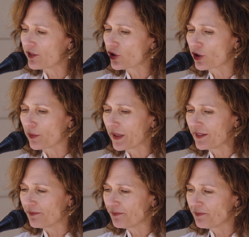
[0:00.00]
and
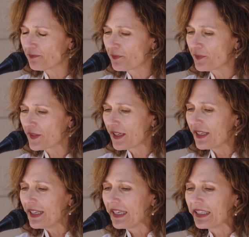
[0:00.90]
Sherman.
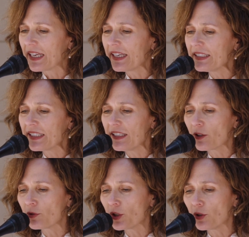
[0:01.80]
In
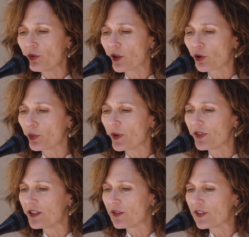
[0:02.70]
1902, a group of
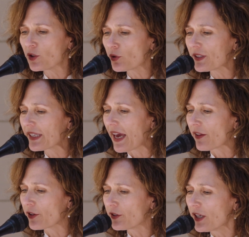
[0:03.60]
individuals
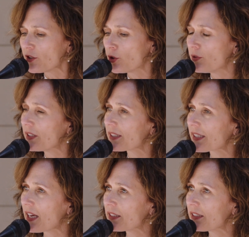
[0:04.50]
gathered to
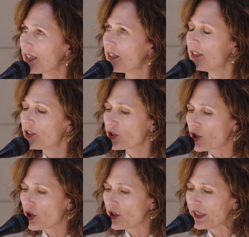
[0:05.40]
discuss
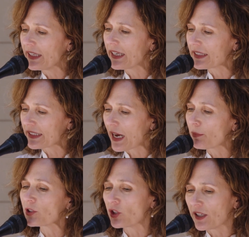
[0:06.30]

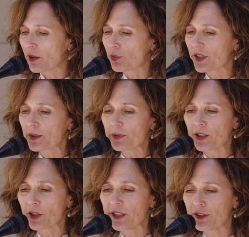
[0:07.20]
establishing a
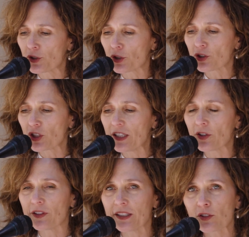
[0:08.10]
Presbyterian church
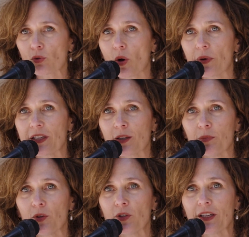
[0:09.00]
here in this growing
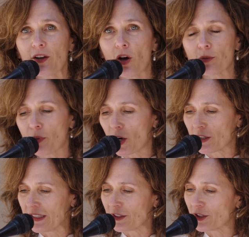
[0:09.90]
community called Park
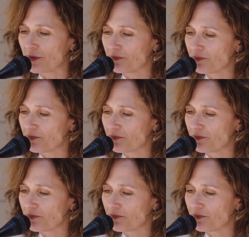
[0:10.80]
Hill.